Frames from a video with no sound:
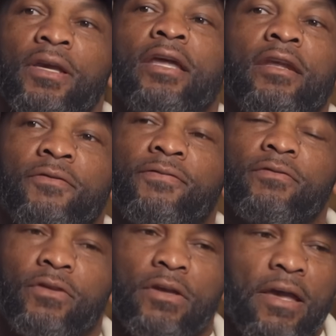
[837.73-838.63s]
And
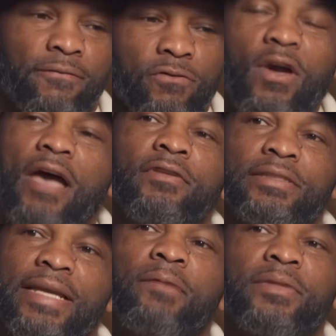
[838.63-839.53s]
if you haven't
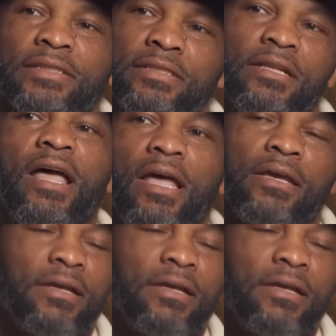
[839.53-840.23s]
tapped into that,